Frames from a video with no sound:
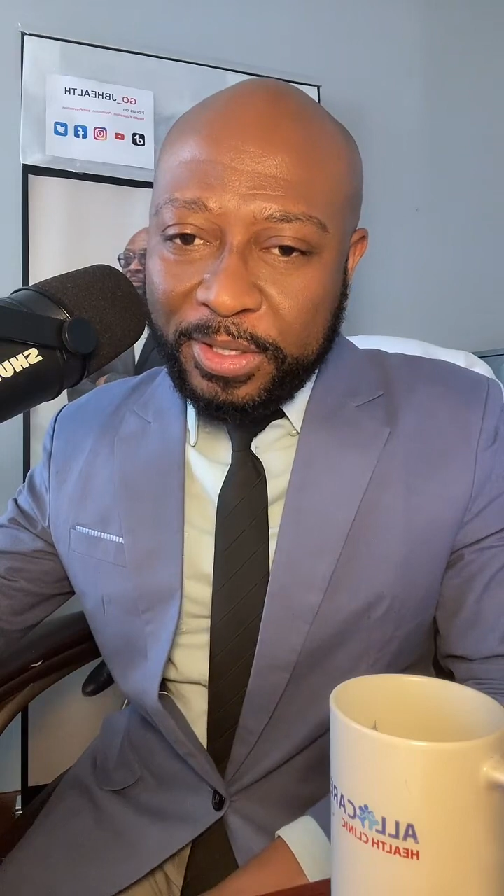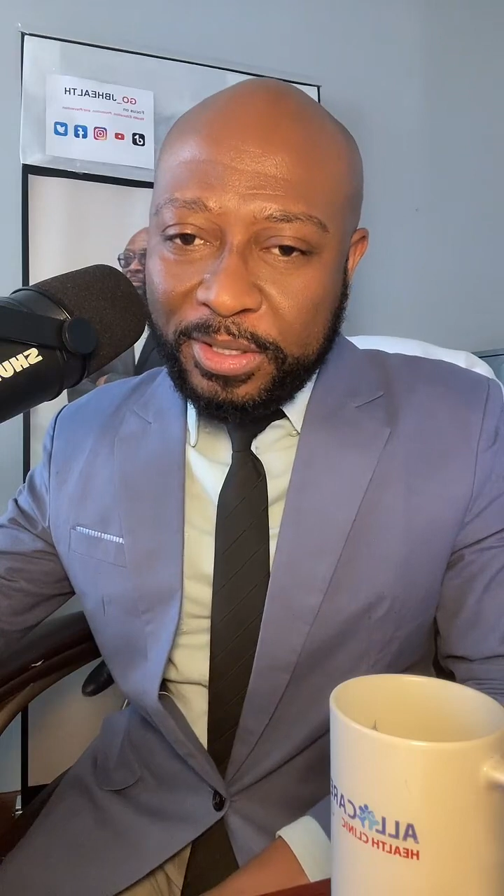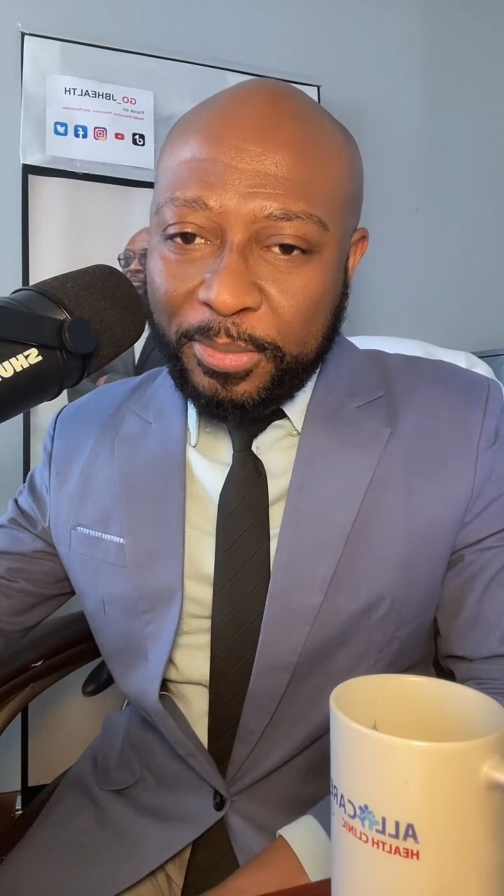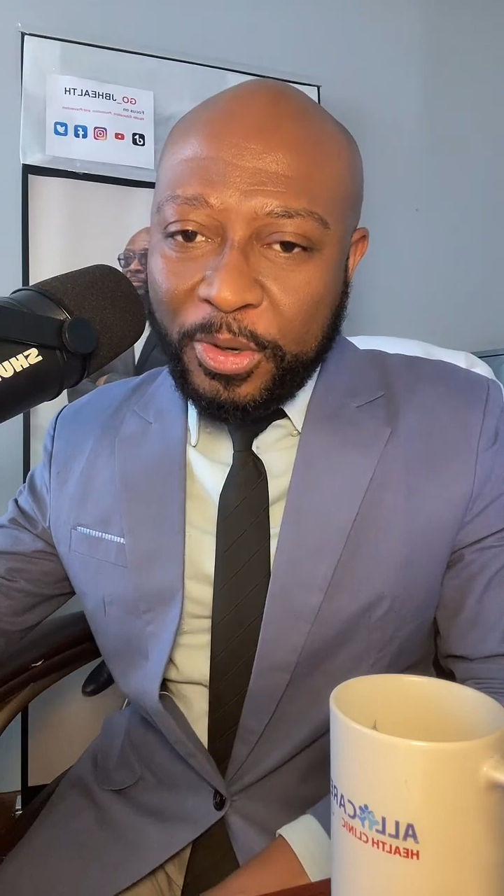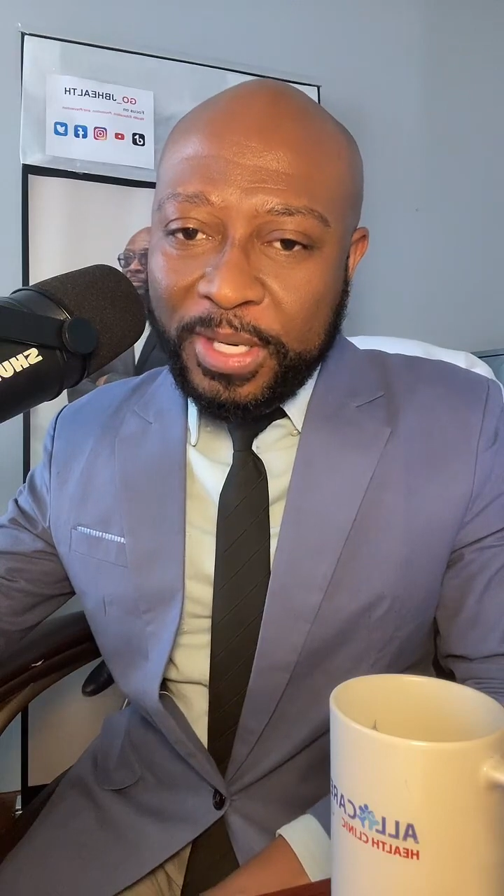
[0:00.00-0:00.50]
the
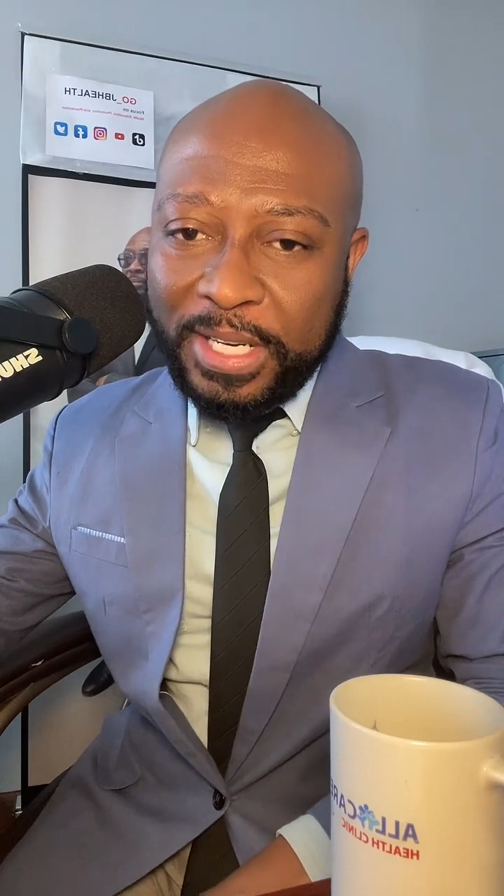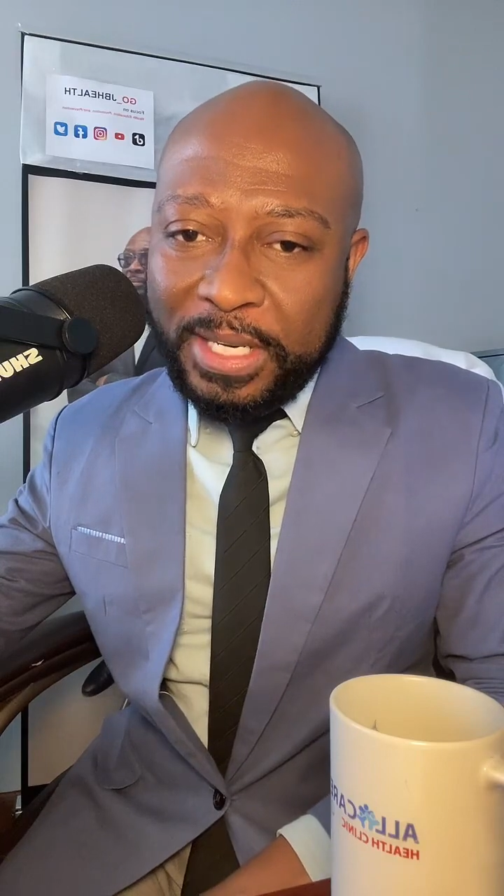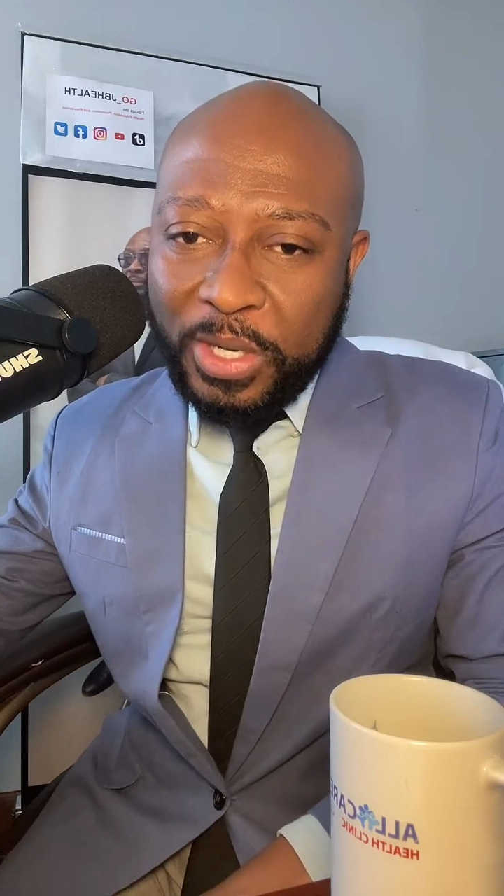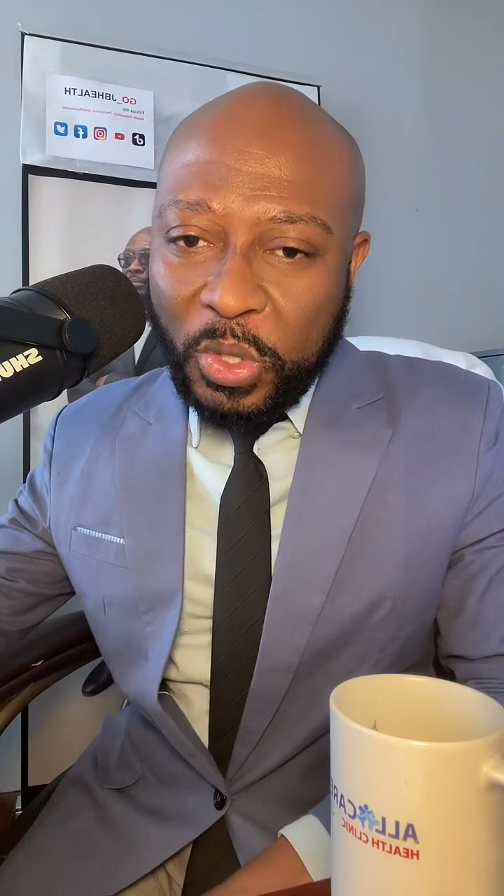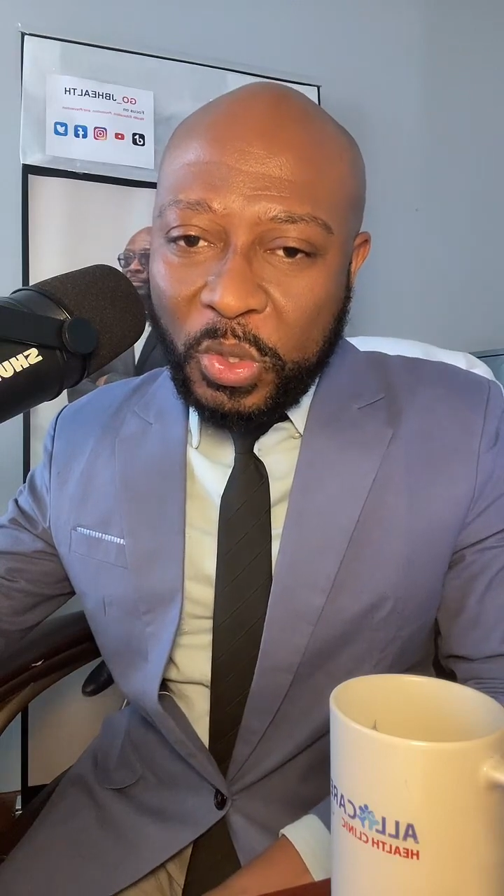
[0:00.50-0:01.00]
support.
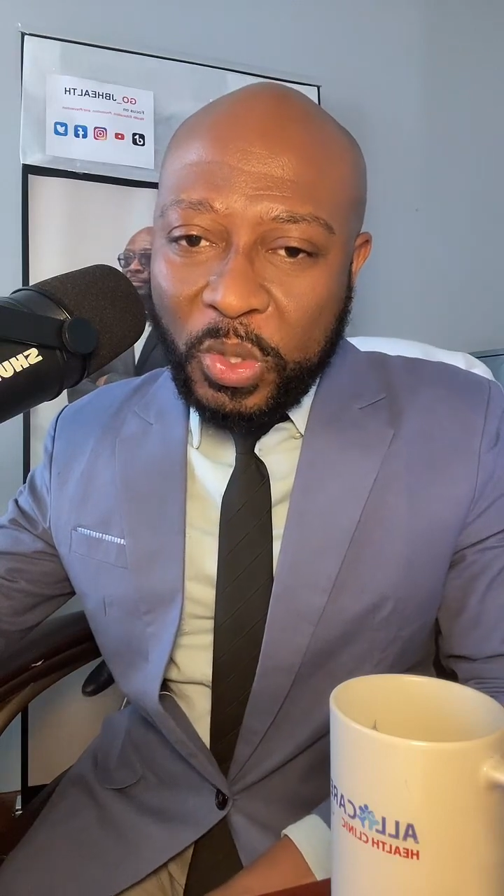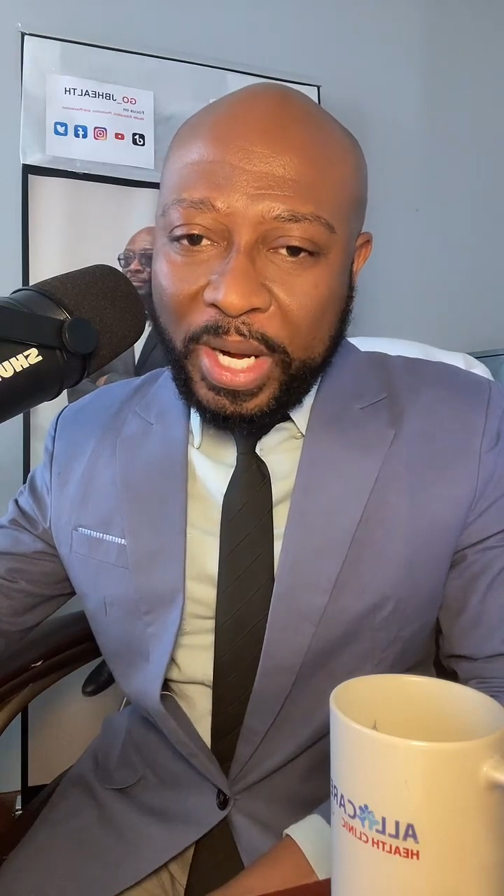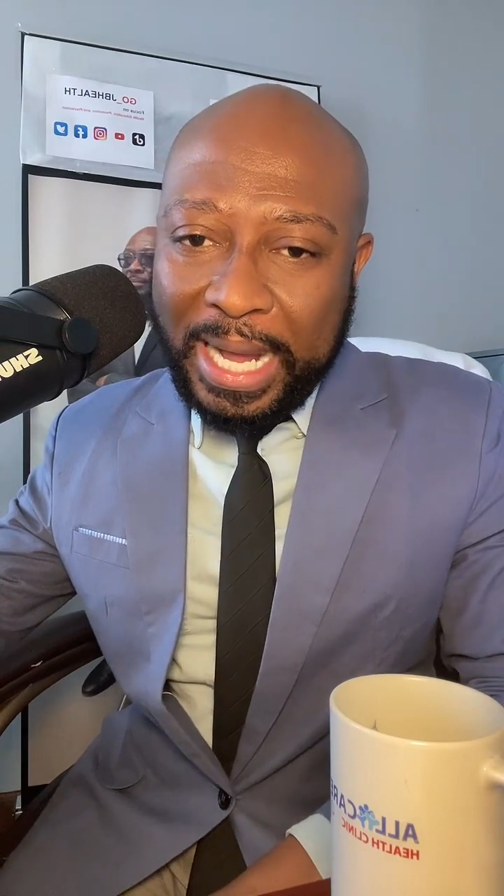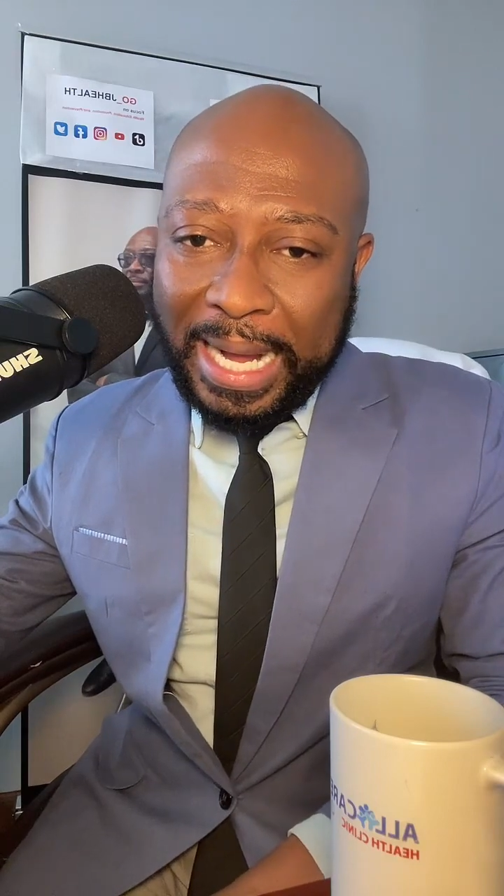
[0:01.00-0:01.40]
Nicole